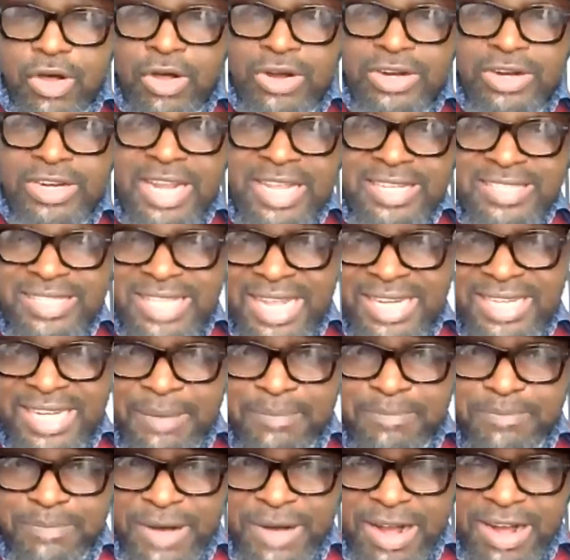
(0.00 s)
Understand
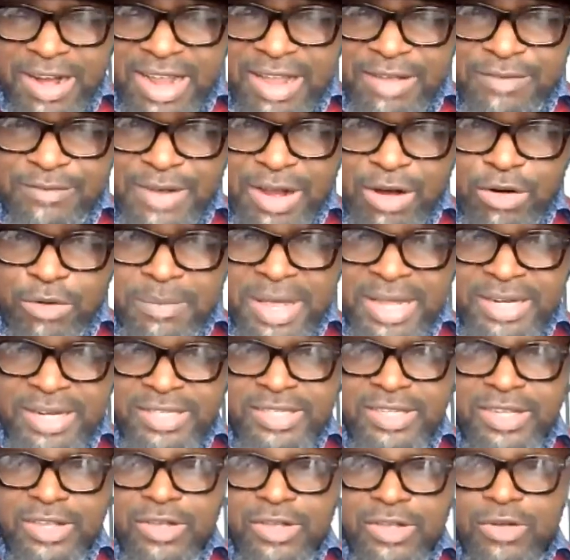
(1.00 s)
the
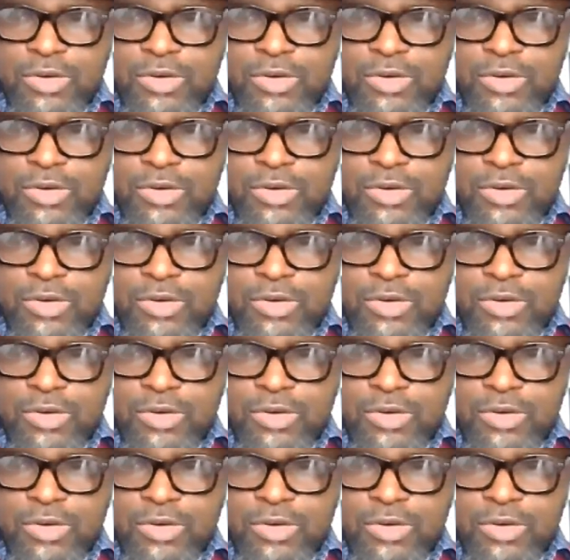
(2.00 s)
environment.